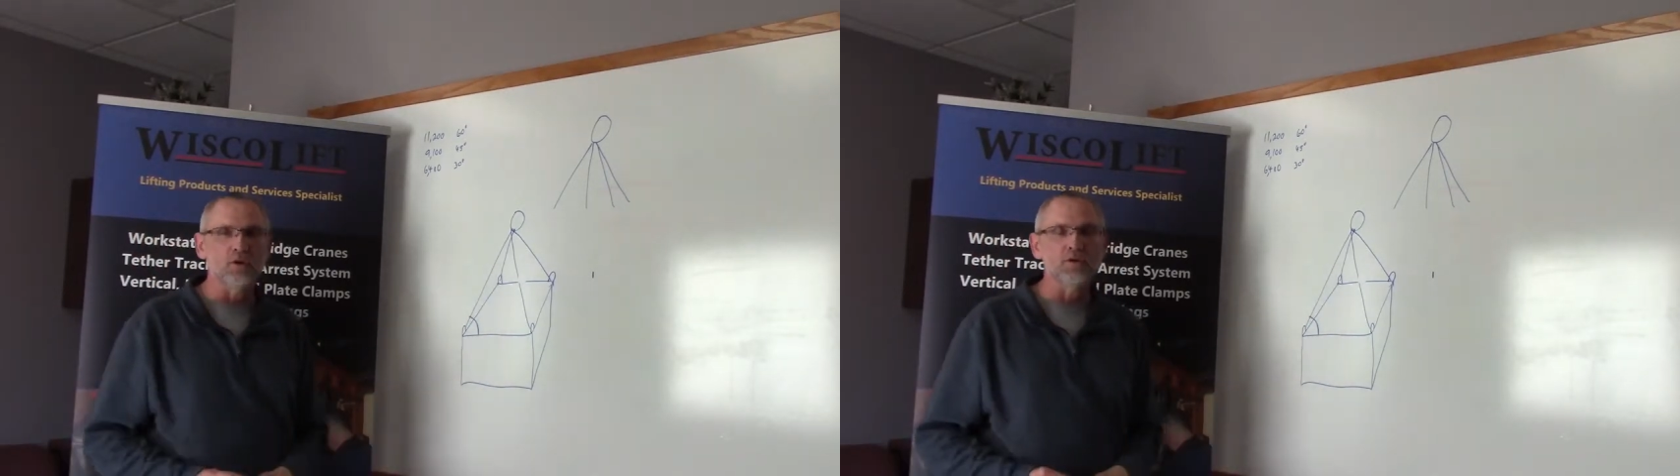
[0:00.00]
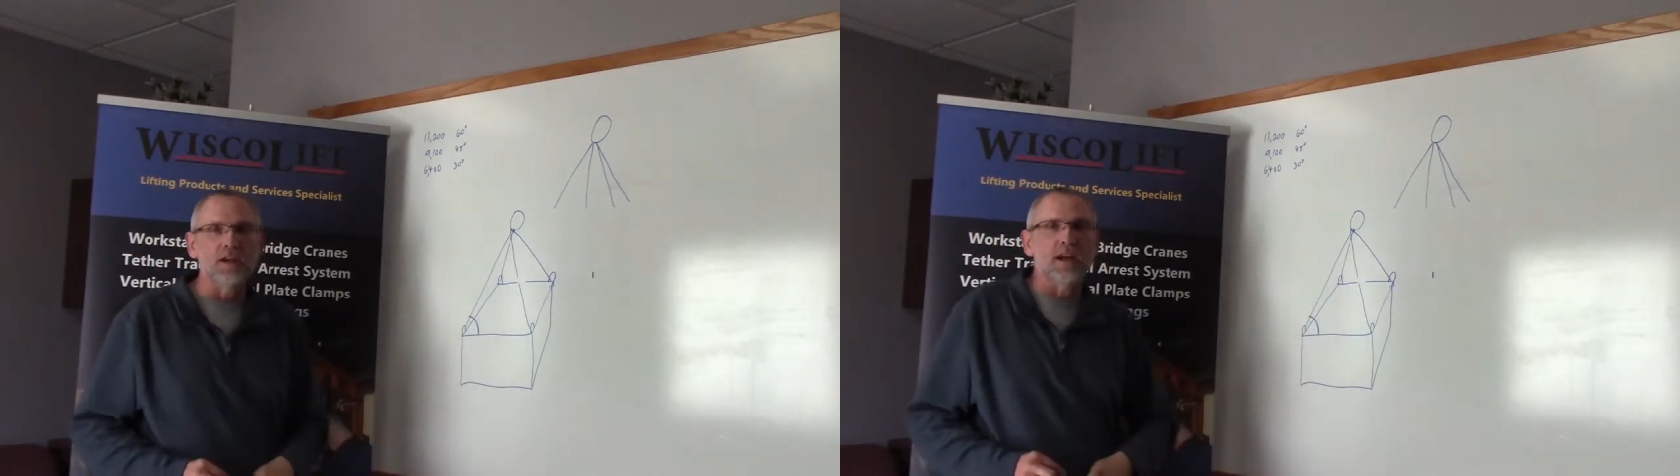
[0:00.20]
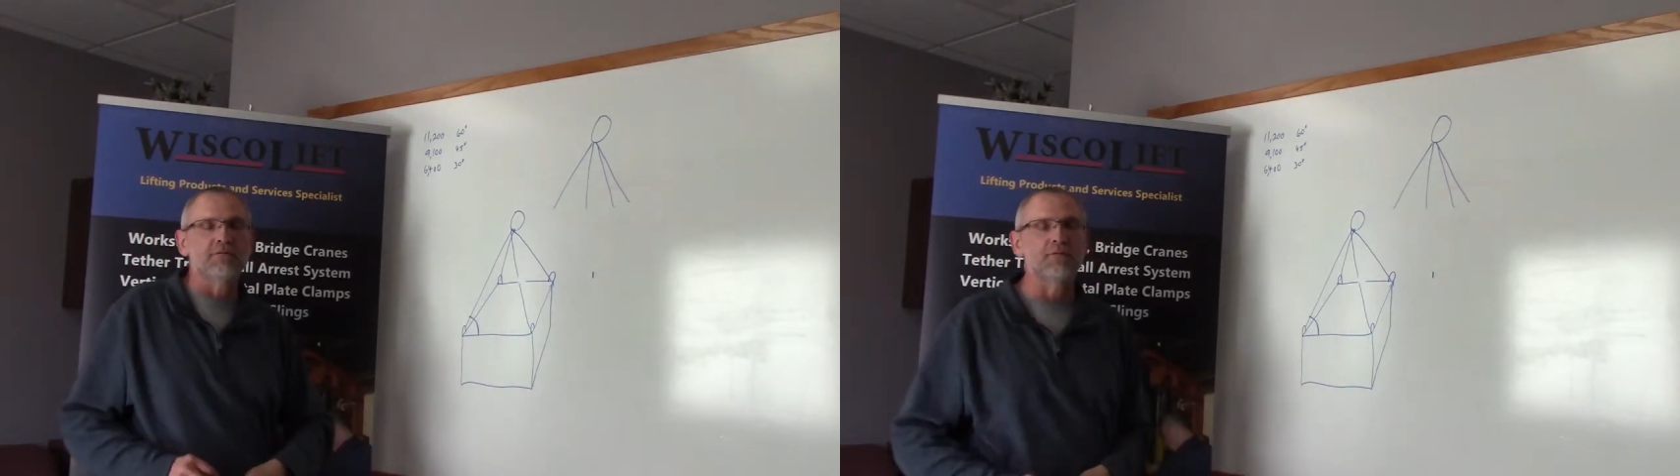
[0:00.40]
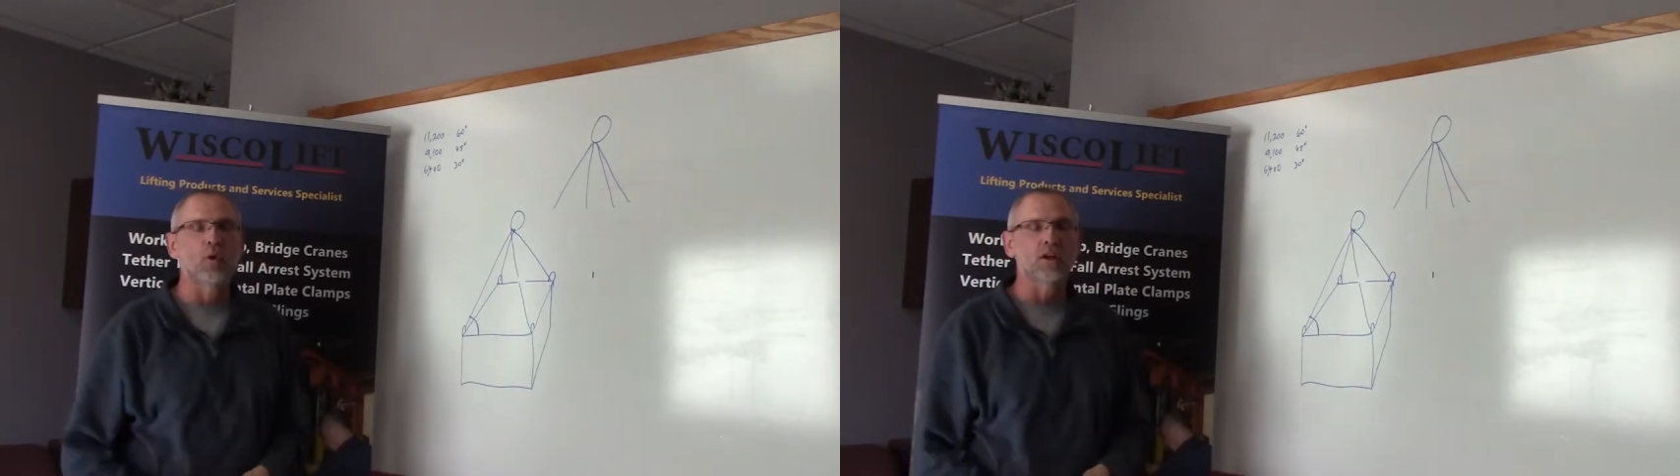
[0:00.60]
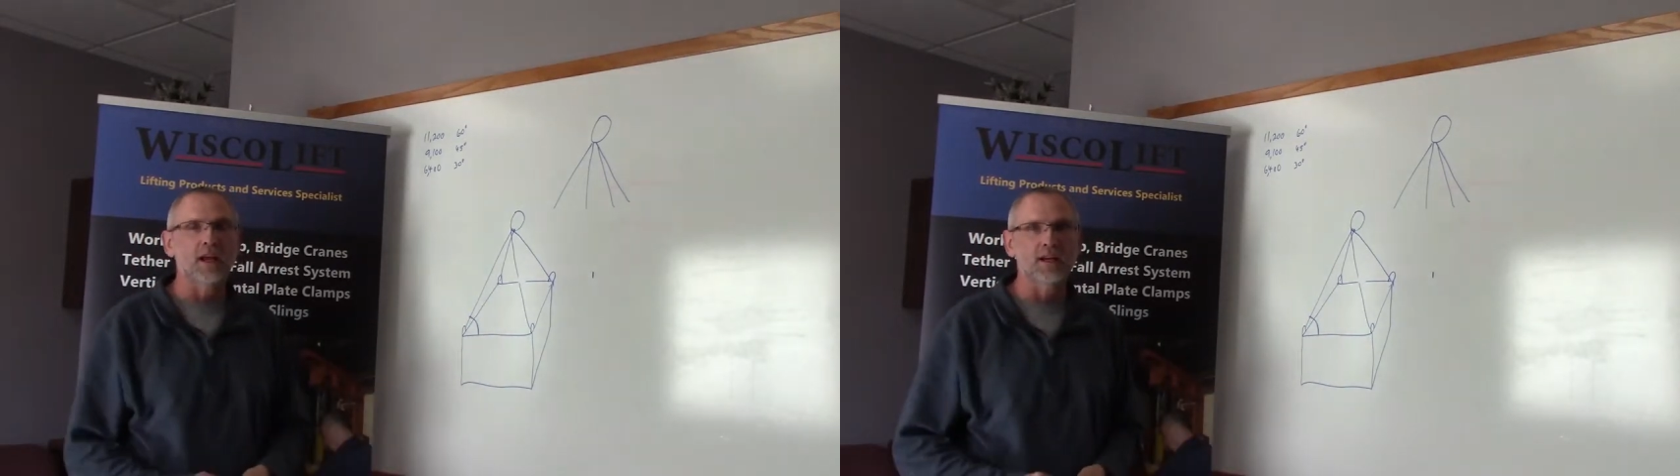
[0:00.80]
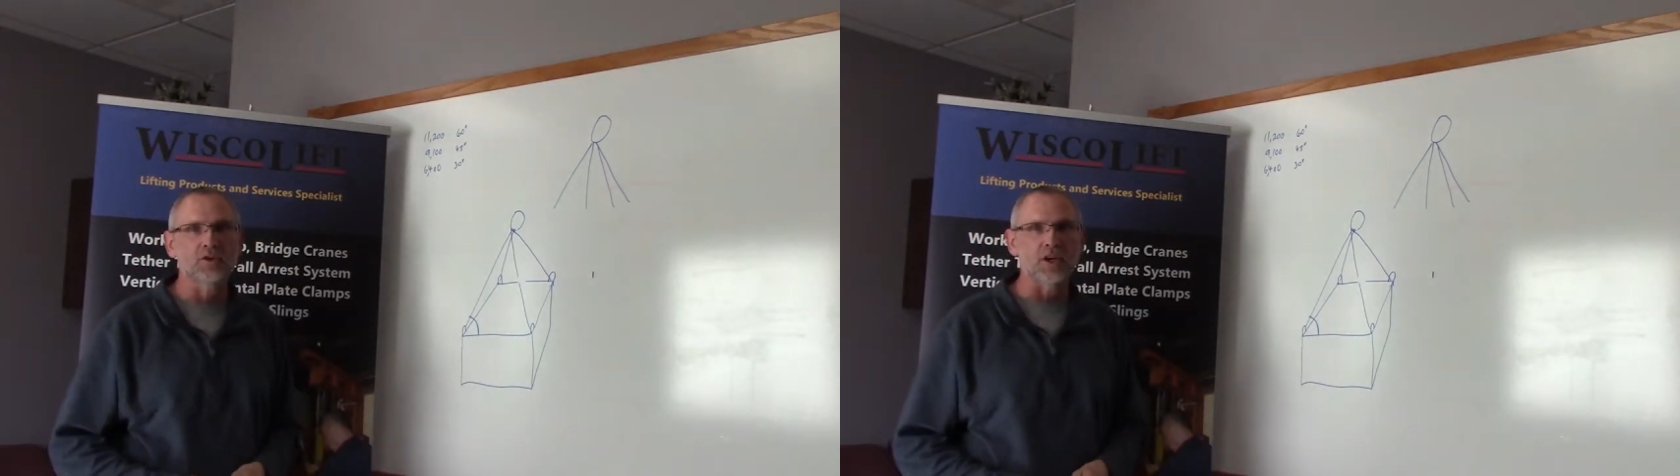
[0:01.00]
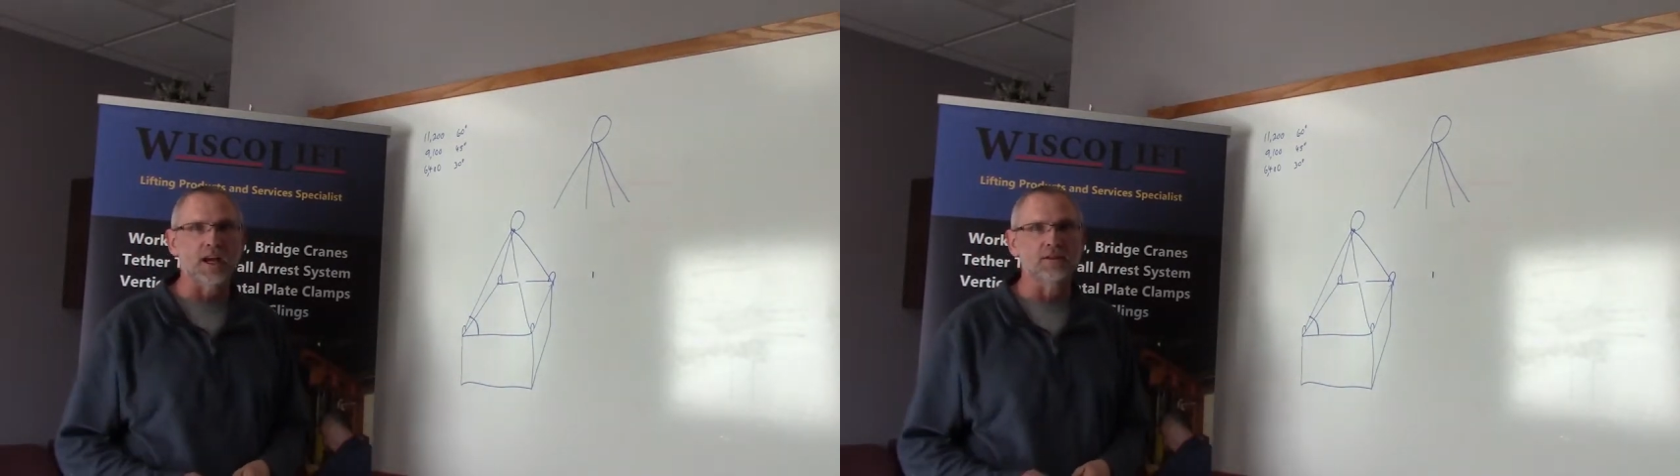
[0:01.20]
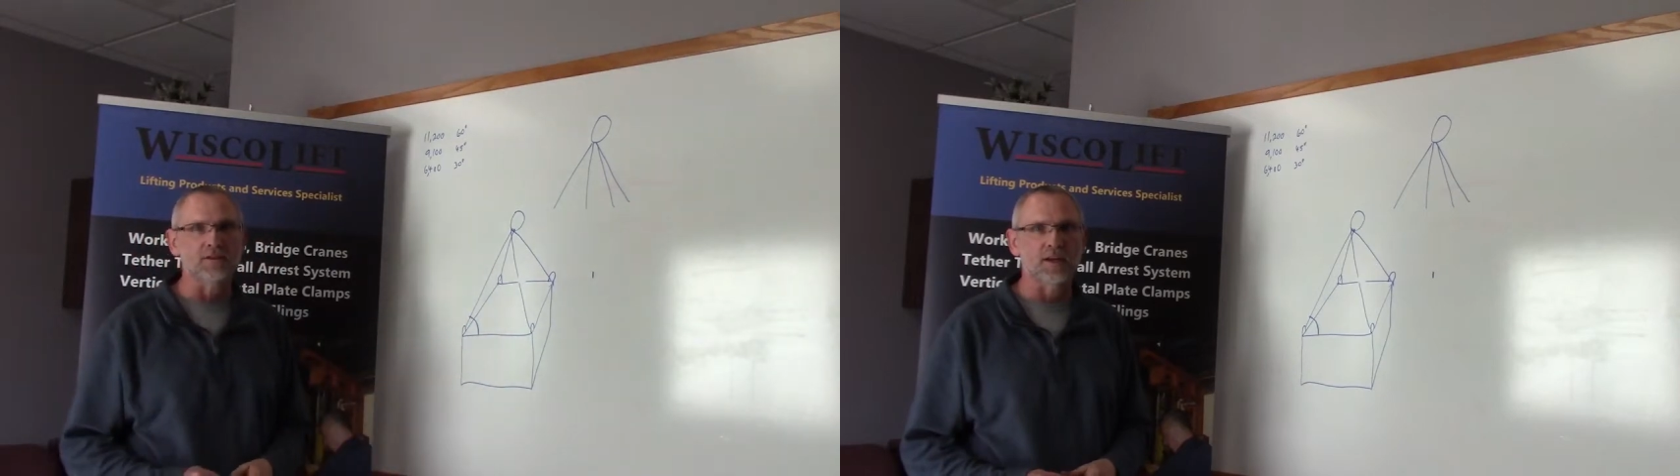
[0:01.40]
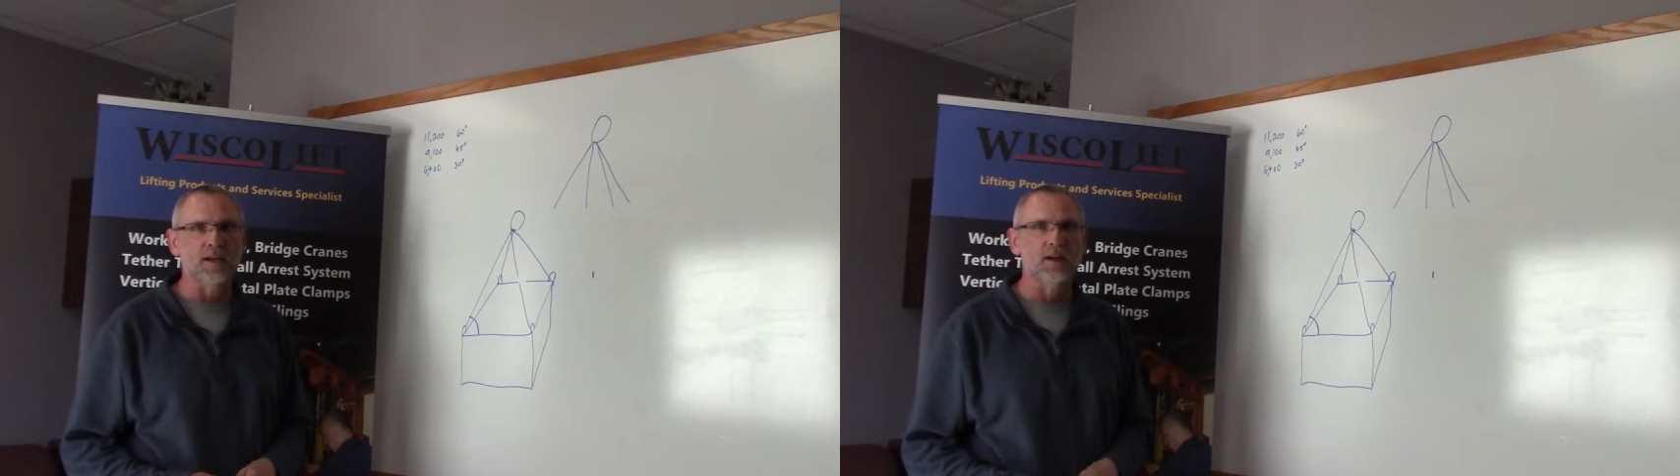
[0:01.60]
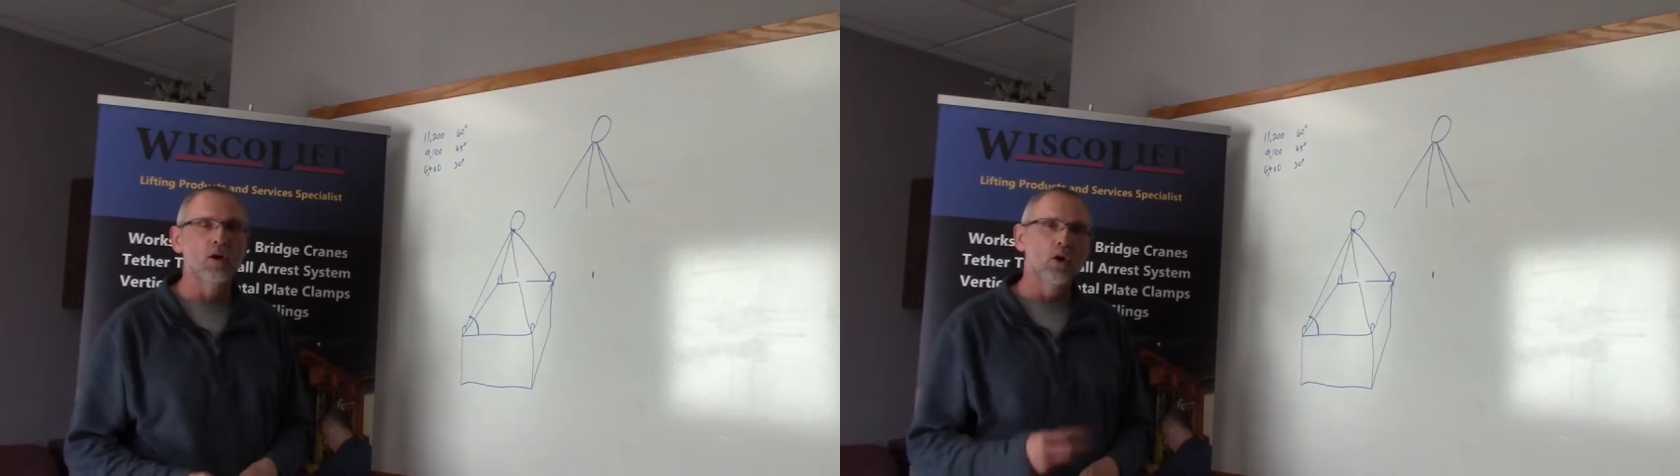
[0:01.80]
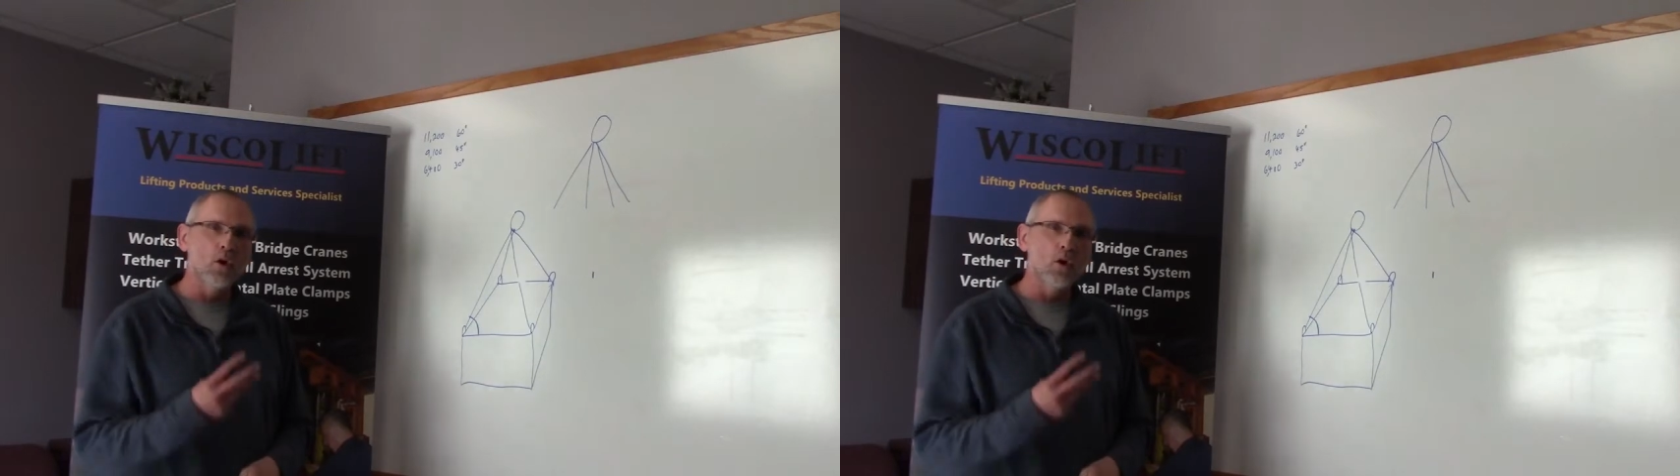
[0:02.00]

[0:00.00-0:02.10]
using a 4-legged chain sling,